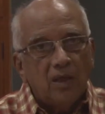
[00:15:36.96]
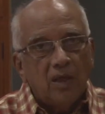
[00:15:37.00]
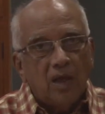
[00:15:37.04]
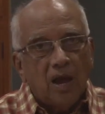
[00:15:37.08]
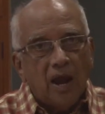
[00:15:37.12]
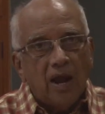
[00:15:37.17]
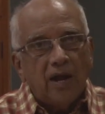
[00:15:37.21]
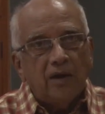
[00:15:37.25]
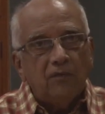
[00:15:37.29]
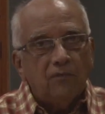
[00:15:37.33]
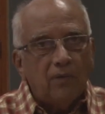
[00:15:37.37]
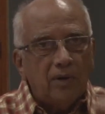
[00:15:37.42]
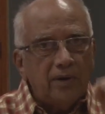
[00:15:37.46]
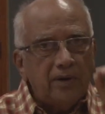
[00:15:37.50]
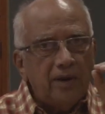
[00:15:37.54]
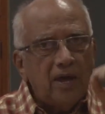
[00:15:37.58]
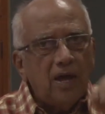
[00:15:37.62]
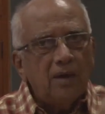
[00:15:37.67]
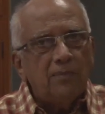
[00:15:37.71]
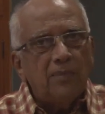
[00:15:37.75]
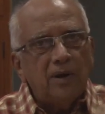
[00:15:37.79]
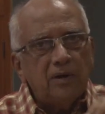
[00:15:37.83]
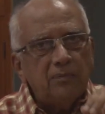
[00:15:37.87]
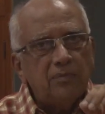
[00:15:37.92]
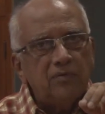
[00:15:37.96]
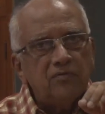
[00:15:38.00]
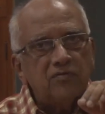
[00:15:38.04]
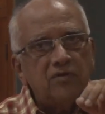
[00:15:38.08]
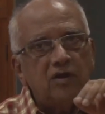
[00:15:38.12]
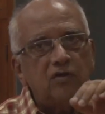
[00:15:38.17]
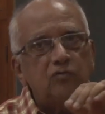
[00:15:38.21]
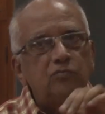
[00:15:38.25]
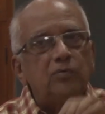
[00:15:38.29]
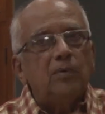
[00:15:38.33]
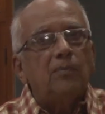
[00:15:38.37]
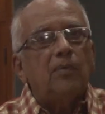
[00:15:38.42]
And one day I met Mr.
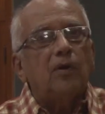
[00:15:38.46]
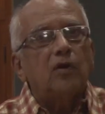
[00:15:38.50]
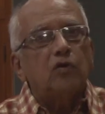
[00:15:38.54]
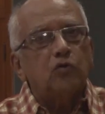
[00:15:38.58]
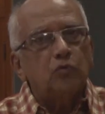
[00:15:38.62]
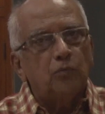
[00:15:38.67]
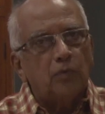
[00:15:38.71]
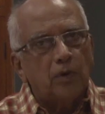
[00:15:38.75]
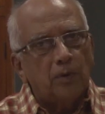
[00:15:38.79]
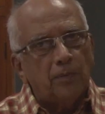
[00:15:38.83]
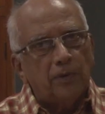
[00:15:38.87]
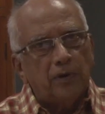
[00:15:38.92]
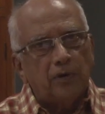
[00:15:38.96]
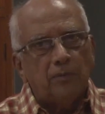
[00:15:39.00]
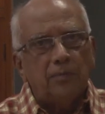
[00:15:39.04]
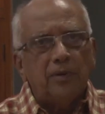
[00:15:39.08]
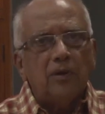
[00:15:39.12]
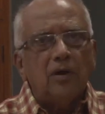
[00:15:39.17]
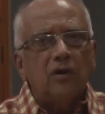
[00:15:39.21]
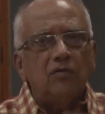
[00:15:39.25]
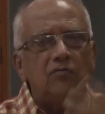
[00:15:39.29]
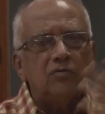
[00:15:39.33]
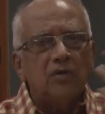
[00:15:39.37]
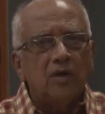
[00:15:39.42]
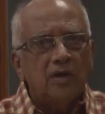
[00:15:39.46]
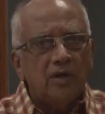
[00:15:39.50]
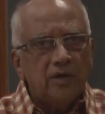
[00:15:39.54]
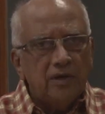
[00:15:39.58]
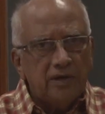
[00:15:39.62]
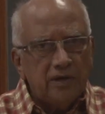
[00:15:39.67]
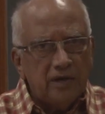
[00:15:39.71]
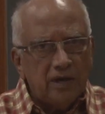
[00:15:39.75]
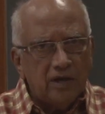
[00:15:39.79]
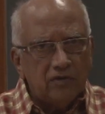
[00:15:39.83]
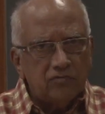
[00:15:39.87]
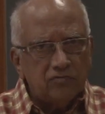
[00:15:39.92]
S.P. Balasubramanian because
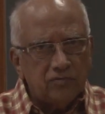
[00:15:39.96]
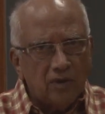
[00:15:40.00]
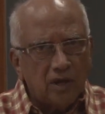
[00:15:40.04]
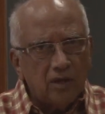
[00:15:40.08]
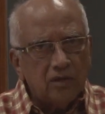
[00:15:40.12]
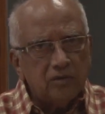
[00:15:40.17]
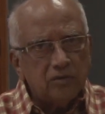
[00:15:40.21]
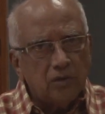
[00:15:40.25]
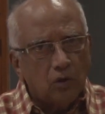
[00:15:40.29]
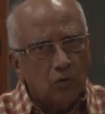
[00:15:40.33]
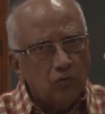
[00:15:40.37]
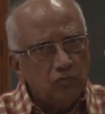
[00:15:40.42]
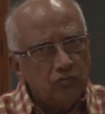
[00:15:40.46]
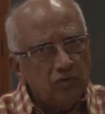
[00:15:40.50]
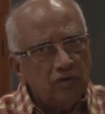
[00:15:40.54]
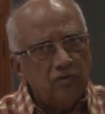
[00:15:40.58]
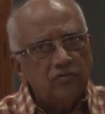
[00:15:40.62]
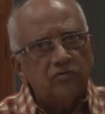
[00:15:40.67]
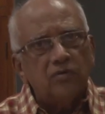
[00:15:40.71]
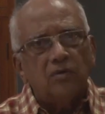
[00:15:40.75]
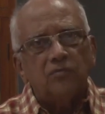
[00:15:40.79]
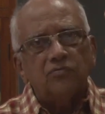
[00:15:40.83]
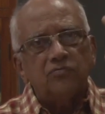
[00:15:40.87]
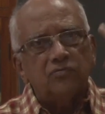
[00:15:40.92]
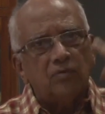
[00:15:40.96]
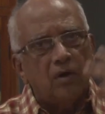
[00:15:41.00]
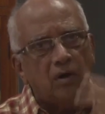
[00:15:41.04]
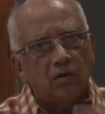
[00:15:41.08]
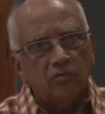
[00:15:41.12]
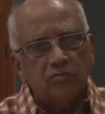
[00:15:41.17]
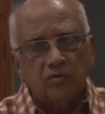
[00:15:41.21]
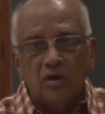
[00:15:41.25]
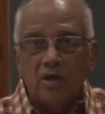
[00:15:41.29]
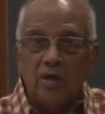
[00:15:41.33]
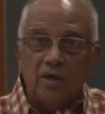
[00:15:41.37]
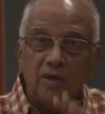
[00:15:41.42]
he has sung thousands of songs.
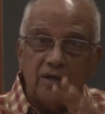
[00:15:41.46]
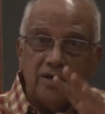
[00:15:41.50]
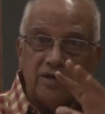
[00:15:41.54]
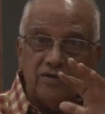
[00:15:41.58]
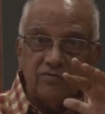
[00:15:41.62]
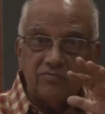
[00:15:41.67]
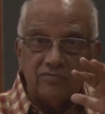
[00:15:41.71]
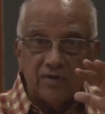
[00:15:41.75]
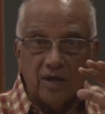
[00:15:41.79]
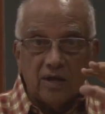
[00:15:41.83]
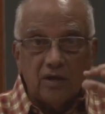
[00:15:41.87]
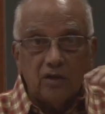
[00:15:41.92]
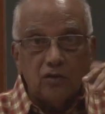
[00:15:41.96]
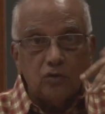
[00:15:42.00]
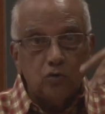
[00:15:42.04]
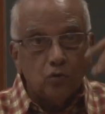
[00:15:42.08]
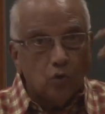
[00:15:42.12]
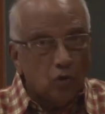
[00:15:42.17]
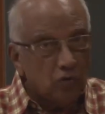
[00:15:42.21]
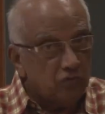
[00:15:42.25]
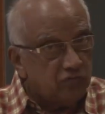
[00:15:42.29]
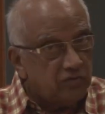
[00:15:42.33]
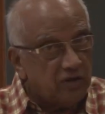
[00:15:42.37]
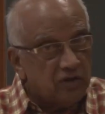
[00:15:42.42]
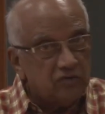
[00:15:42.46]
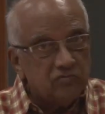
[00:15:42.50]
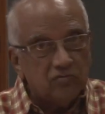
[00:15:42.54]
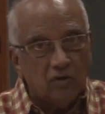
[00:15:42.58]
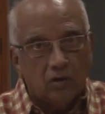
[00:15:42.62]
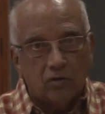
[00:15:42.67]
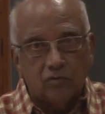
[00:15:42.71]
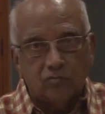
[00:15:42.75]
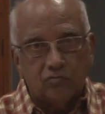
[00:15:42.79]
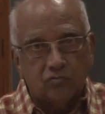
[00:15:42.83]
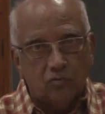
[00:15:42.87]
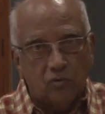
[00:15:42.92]
He sang in those days
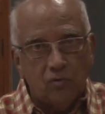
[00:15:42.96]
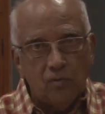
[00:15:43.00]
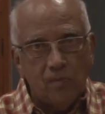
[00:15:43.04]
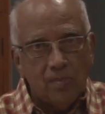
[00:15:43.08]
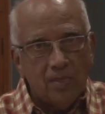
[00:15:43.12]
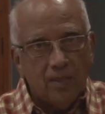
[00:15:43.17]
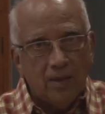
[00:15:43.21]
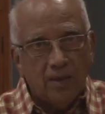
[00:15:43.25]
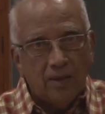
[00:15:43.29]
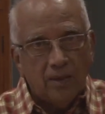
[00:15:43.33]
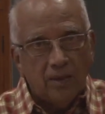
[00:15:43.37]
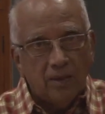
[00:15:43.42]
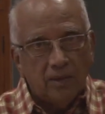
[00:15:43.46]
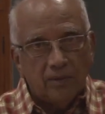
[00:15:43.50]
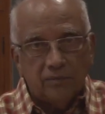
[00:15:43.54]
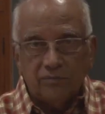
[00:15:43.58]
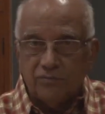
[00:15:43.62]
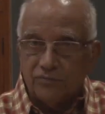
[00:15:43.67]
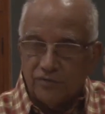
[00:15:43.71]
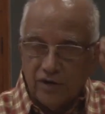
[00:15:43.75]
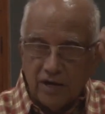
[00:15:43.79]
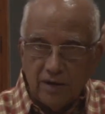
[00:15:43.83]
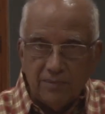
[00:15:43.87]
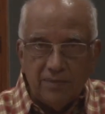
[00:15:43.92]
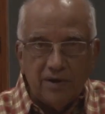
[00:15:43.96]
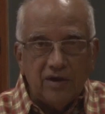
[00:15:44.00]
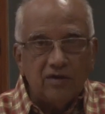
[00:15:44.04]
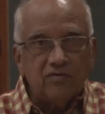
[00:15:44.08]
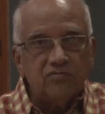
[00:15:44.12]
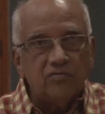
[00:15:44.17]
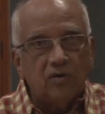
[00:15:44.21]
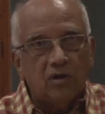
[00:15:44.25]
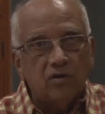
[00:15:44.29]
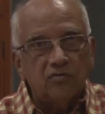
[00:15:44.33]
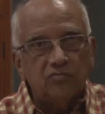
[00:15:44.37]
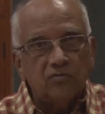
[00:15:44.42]
also, 3-minute
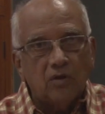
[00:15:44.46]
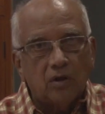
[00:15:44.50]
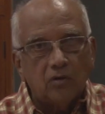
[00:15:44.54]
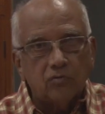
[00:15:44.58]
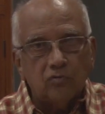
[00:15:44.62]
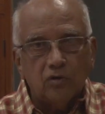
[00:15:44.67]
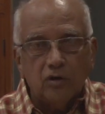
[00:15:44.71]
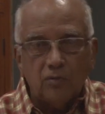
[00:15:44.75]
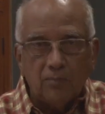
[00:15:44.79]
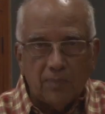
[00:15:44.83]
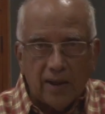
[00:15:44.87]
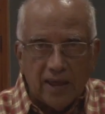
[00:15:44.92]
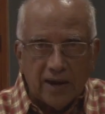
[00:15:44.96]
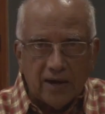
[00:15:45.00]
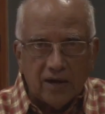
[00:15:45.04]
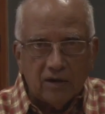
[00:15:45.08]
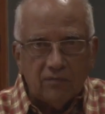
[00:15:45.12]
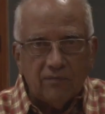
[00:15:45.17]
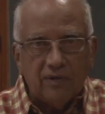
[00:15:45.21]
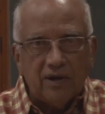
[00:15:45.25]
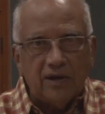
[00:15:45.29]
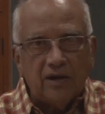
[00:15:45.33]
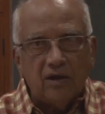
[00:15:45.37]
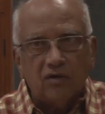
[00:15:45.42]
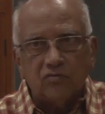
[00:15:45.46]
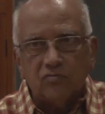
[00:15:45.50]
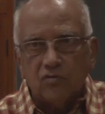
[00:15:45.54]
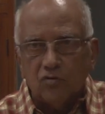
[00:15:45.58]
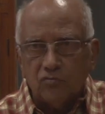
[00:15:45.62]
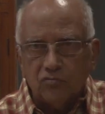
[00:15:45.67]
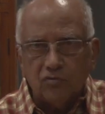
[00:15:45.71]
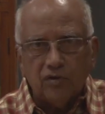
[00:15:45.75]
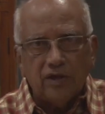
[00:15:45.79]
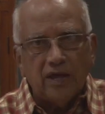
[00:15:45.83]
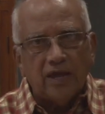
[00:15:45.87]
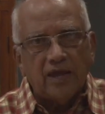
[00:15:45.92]
songs also, in black and white days
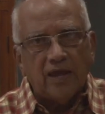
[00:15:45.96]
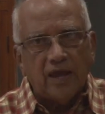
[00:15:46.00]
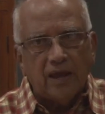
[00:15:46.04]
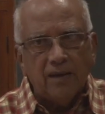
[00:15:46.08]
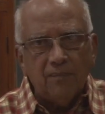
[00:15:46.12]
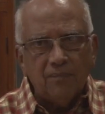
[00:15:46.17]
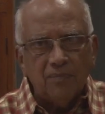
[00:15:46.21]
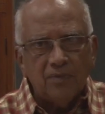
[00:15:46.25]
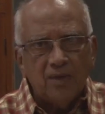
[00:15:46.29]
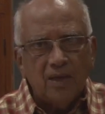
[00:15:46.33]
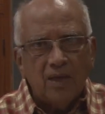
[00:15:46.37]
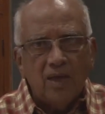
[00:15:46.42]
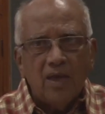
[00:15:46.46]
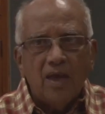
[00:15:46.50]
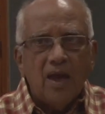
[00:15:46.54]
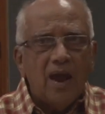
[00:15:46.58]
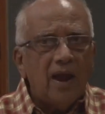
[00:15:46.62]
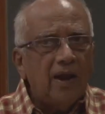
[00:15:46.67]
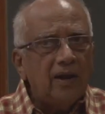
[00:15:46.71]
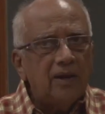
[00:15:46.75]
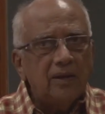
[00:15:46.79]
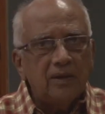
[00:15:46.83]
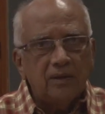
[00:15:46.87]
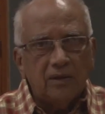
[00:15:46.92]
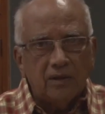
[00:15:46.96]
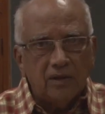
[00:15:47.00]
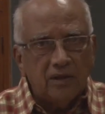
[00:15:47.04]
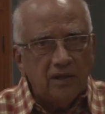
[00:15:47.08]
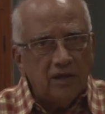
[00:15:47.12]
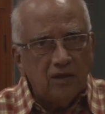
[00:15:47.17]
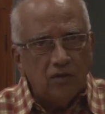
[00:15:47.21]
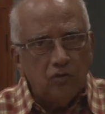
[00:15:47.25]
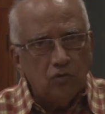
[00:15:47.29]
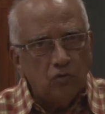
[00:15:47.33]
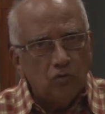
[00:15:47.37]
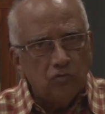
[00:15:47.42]
also he came, and
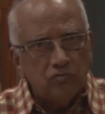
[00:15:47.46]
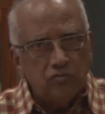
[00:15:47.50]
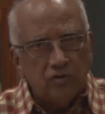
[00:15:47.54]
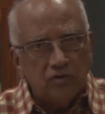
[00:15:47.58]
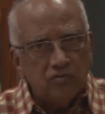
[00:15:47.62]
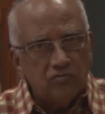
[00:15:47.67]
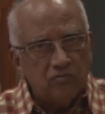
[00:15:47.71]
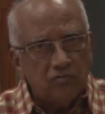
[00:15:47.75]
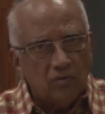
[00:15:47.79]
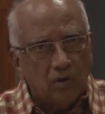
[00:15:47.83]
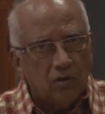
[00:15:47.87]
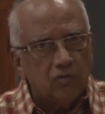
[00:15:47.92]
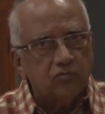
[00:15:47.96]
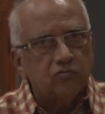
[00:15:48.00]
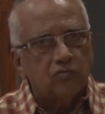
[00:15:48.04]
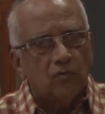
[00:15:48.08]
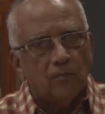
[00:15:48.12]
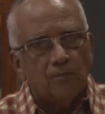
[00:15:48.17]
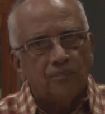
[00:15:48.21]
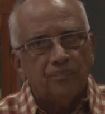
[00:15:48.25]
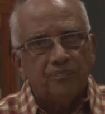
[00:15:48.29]
he knew this also.